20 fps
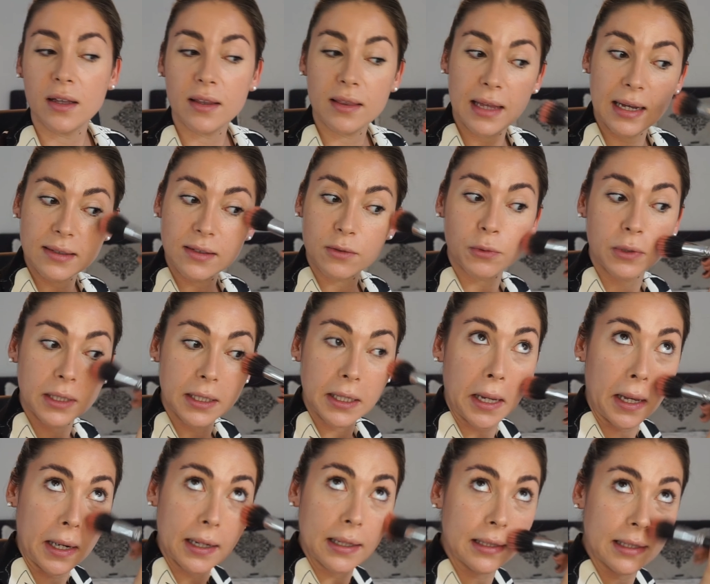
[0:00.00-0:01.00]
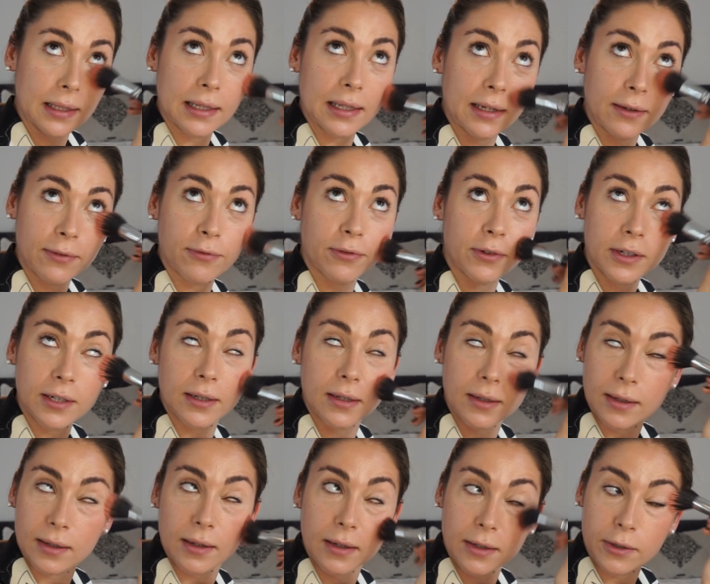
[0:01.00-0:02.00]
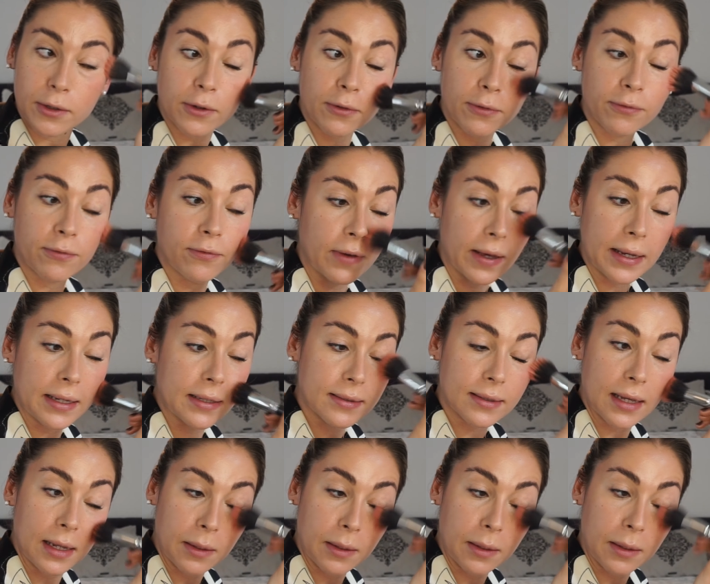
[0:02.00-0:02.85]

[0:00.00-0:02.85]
That's really gonna lift your face